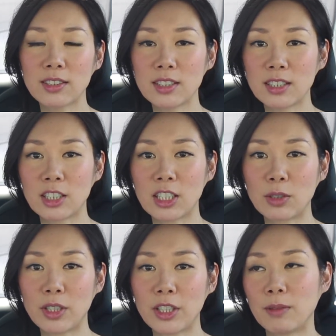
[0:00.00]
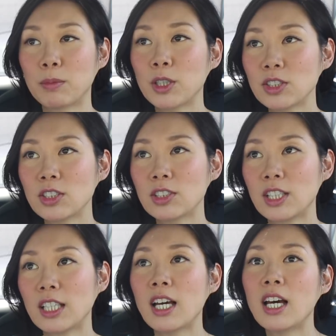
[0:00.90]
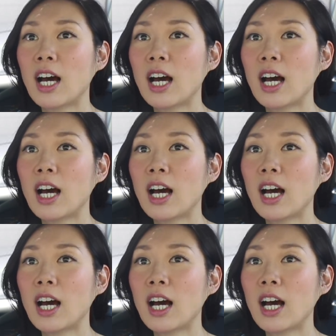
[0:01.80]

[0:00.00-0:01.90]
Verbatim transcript: on the steering wheel, and personally